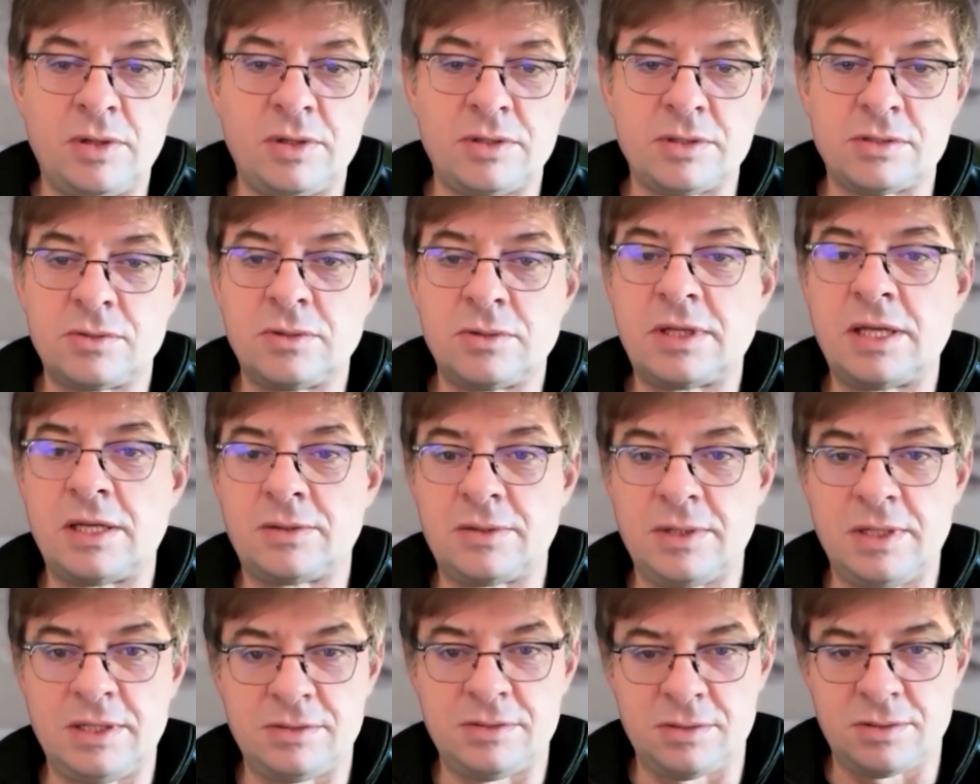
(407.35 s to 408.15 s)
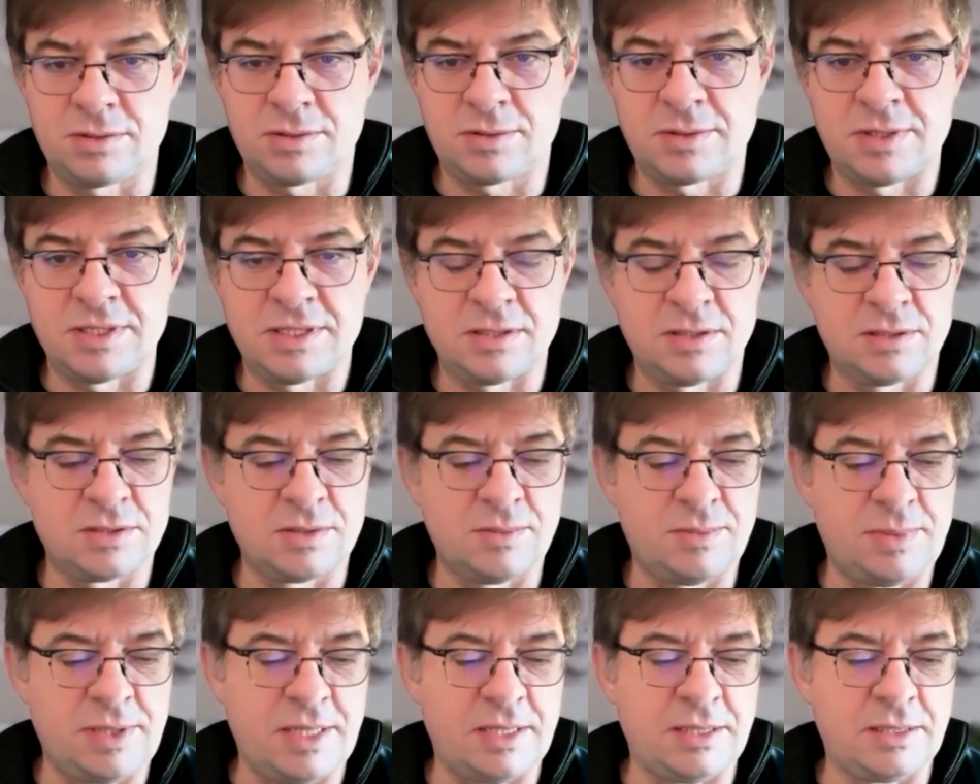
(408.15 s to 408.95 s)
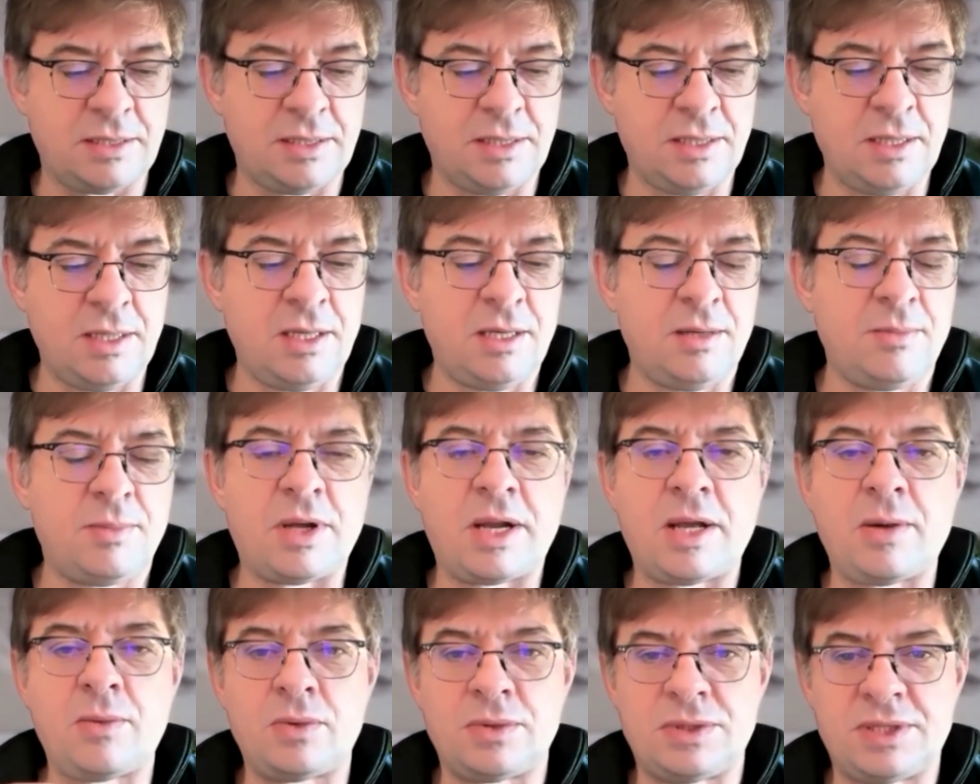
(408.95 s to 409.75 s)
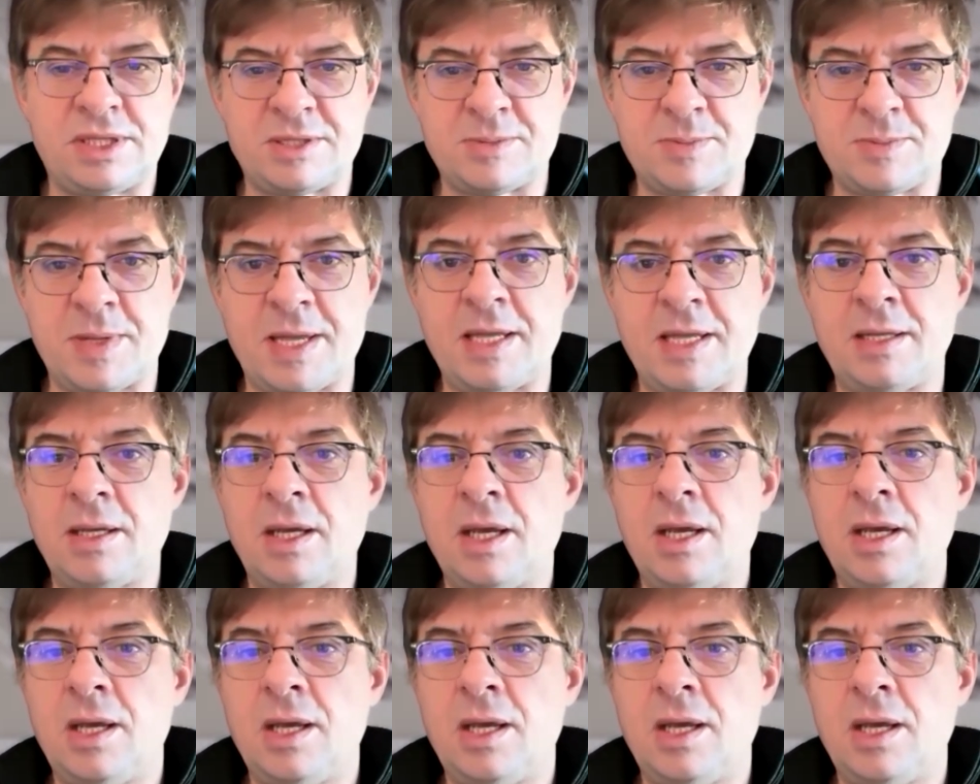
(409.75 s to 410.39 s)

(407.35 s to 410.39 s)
us to calculate the stress on the plant. But I won't expand.